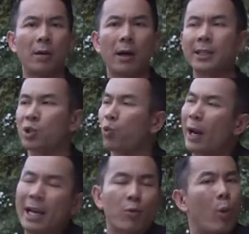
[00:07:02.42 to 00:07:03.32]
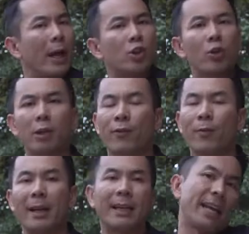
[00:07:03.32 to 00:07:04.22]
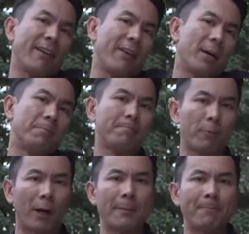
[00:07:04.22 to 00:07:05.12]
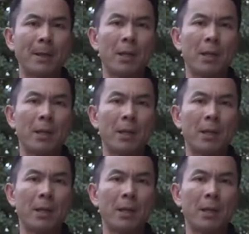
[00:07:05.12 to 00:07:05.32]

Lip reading: it's way too much for me, and they give up, right?